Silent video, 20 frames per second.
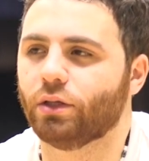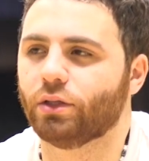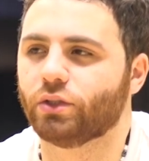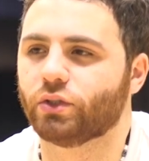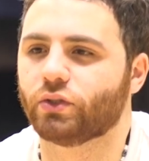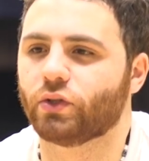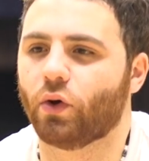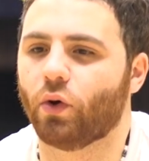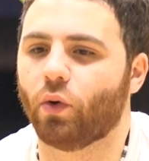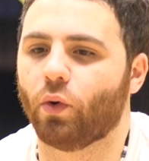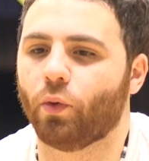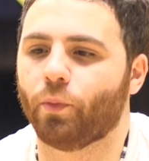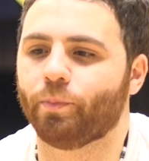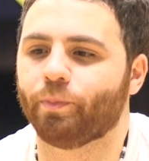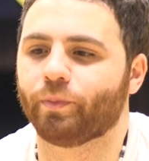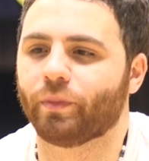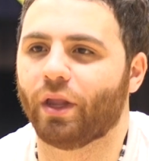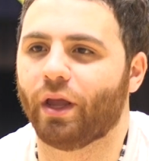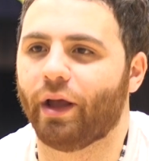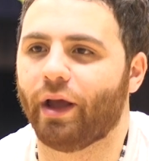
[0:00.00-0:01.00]
So
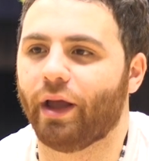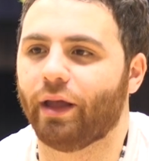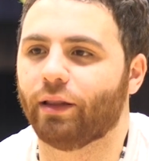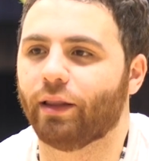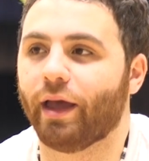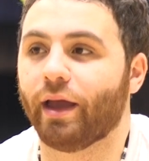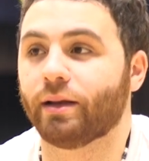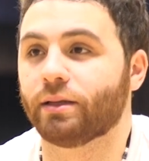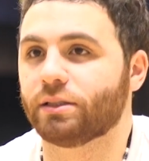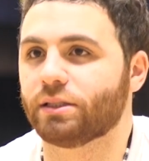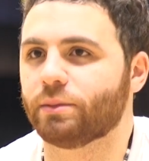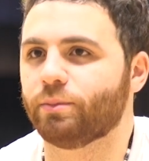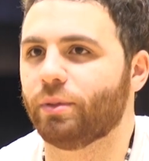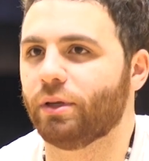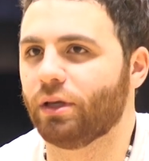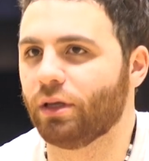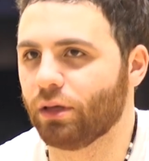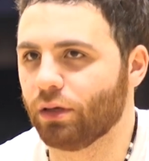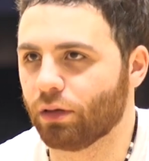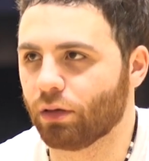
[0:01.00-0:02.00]
I lacked
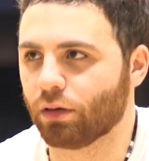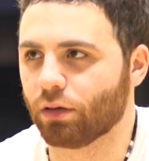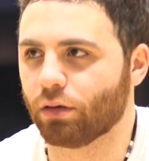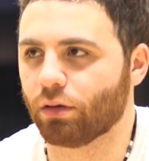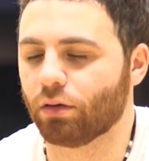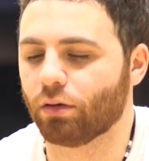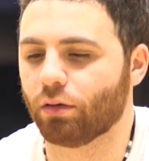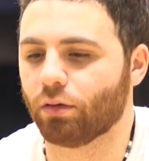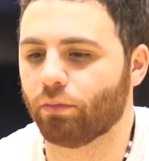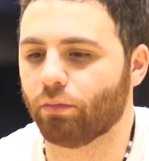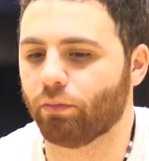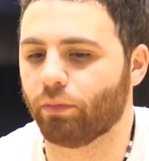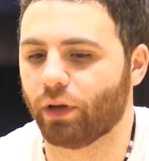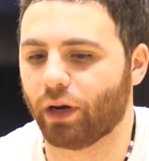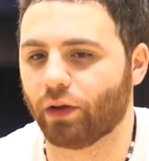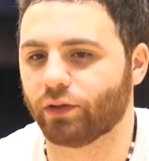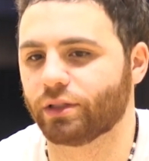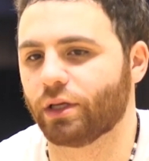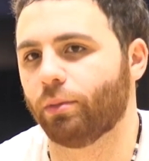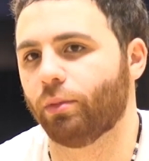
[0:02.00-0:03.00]
speed, but
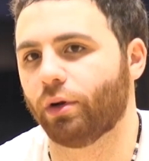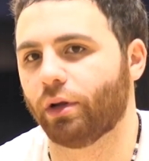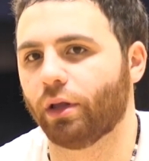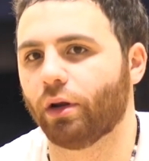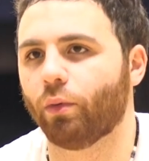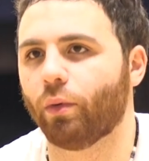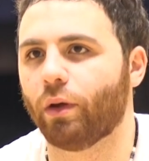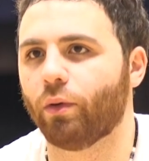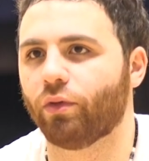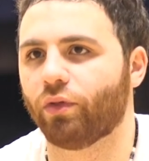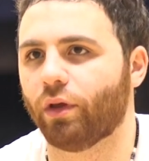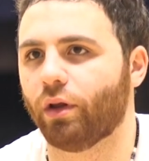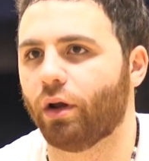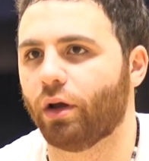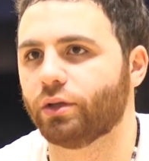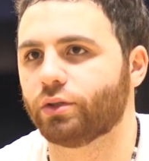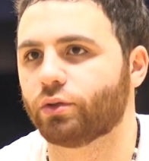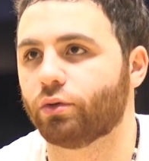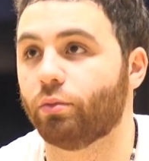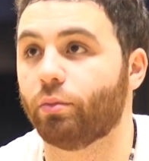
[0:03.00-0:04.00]
I was able to get away with it in
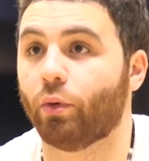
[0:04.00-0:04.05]
high school.